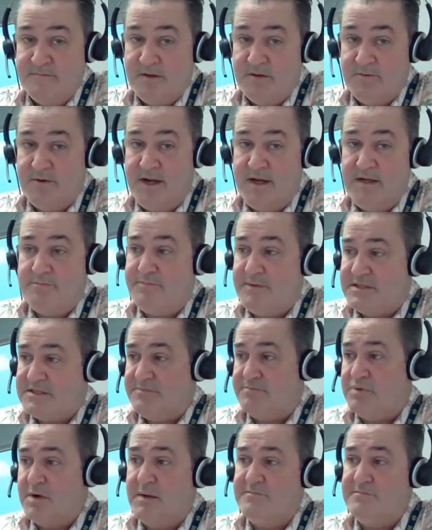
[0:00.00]
right? Pick
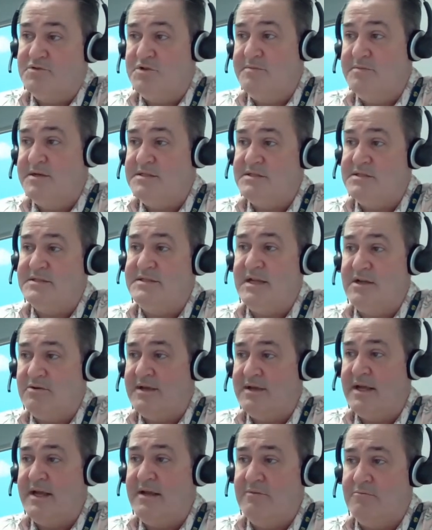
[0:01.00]
some problems you missed and say,
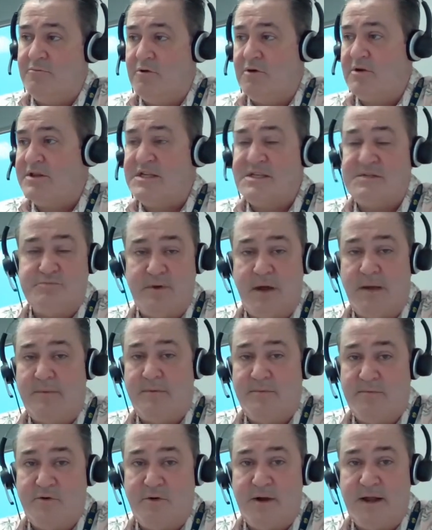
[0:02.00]
okay, work this
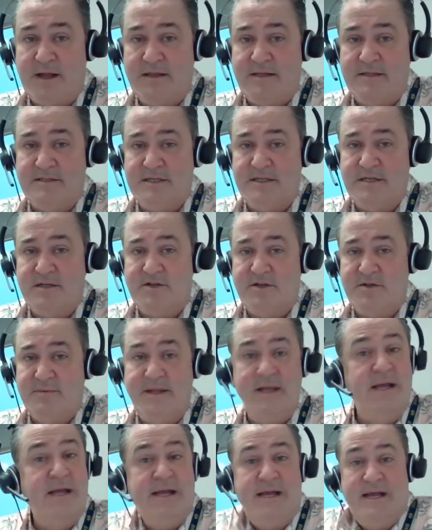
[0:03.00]
problem correctly and send it to
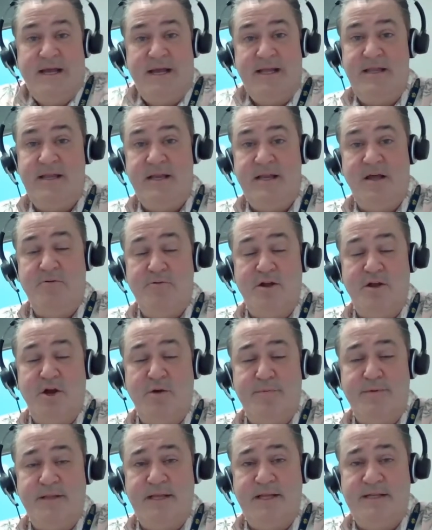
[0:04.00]
me. And then I'll
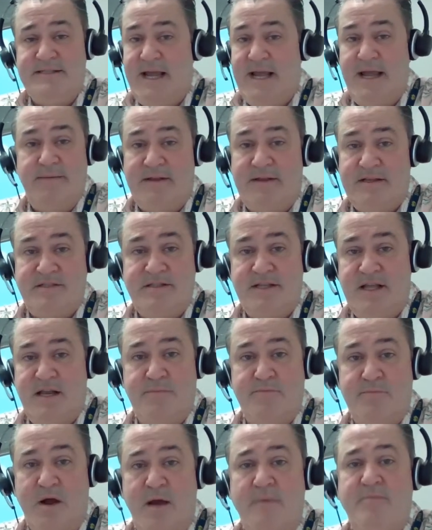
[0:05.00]
reopen the exam. That's not
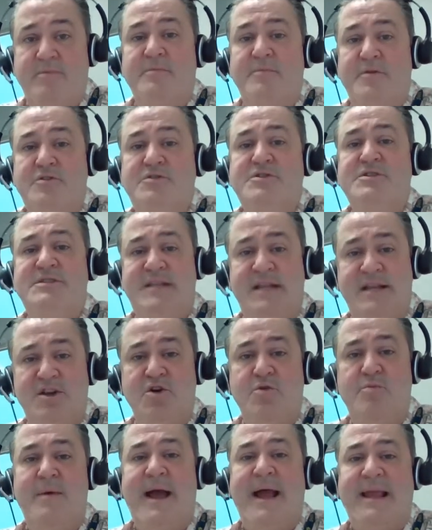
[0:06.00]
a problem. You just need to
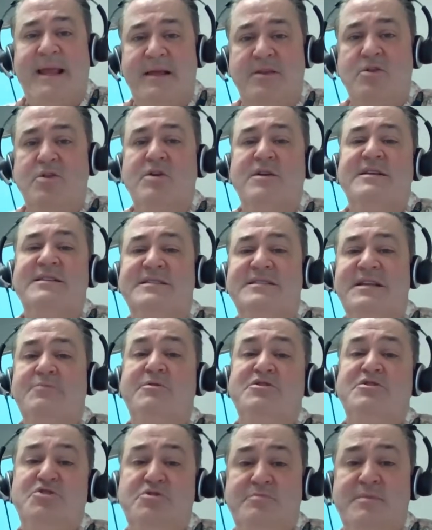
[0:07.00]
go back and look and see
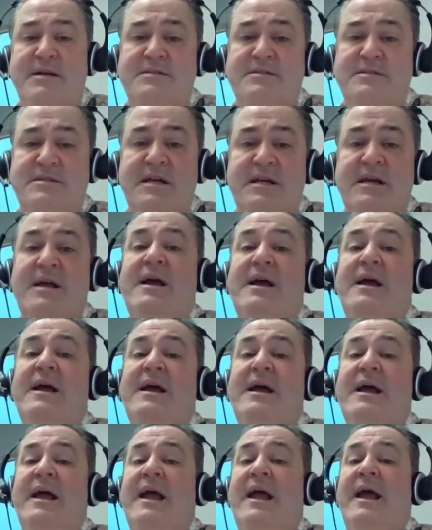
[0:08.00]
what you missed
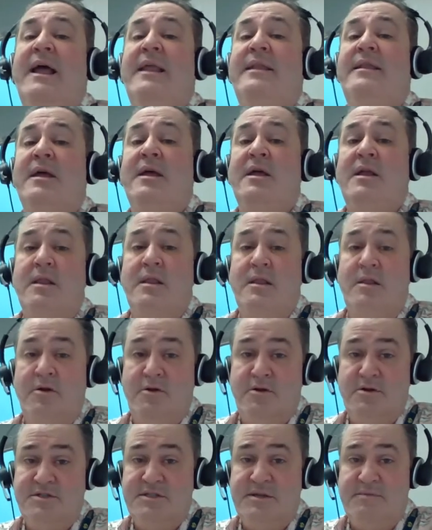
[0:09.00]
and
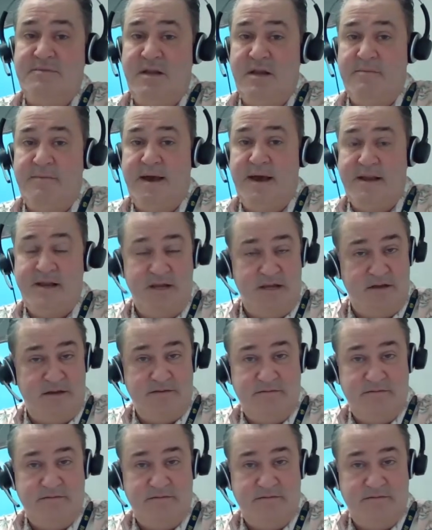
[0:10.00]
learn something about it